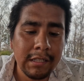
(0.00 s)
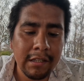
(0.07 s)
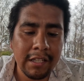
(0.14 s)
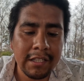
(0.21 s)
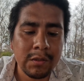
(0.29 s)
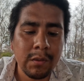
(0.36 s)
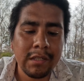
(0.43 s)

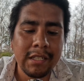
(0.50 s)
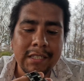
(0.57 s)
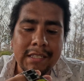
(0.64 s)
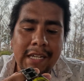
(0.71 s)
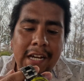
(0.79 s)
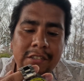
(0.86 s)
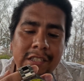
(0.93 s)
This one is
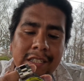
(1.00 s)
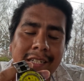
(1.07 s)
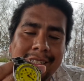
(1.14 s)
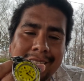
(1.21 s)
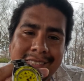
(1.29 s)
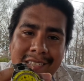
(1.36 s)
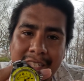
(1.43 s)
actually
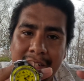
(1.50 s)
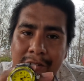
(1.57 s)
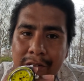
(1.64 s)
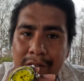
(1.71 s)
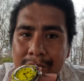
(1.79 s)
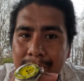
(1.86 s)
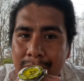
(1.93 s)

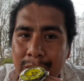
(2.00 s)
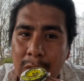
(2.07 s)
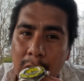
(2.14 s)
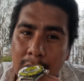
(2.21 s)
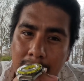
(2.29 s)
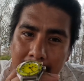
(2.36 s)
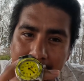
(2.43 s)
considered
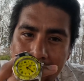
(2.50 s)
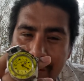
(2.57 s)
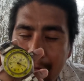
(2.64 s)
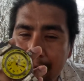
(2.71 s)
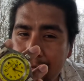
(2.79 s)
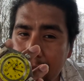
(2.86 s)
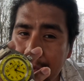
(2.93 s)
more of an
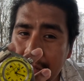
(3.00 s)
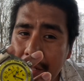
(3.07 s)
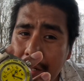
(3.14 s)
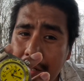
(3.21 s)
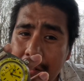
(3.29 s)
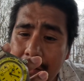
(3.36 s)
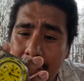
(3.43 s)

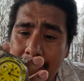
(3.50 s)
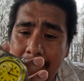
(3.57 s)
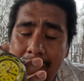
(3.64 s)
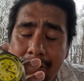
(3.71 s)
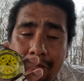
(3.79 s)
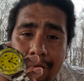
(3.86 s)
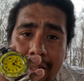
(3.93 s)
Amphibia
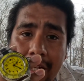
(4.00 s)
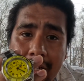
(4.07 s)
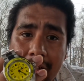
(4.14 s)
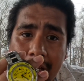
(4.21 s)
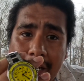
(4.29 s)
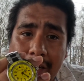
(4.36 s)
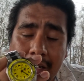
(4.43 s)
than
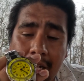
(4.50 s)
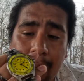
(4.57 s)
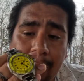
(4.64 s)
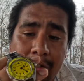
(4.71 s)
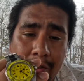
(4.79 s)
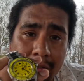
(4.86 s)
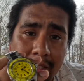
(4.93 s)
a
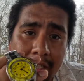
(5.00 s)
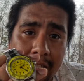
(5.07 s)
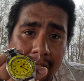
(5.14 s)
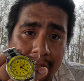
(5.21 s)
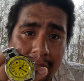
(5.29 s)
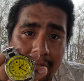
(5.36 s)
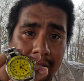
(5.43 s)

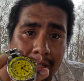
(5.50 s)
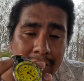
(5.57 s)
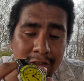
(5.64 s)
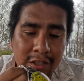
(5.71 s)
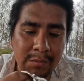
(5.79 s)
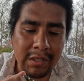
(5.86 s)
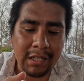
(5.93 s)
Komandirskie,
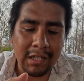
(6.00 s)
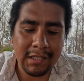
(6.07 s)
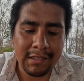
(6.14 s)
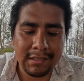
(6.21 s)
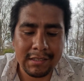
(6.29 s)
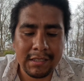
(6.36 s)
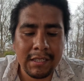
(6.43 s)
just
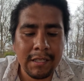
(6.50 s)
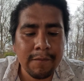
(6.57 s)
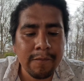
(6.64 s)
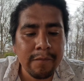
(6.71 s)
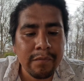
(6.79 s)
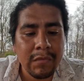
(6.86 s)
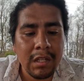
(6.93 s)
because
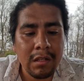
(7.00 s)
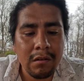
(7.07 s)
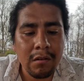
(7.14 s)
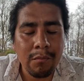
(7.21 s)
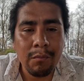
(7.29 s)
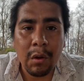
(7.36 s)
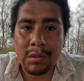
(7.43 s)

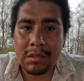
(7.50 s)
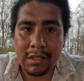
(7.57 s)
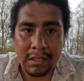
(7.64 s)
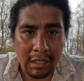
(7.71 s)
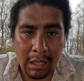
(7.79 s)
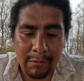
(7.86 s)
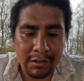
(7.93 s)
most of
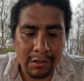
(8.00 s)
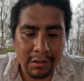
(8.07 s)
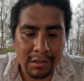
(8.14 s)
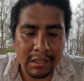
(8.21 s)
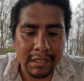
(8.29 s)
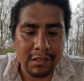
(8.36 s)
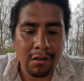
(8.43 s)
the
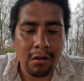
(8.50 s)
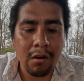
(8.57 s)
Komandirskies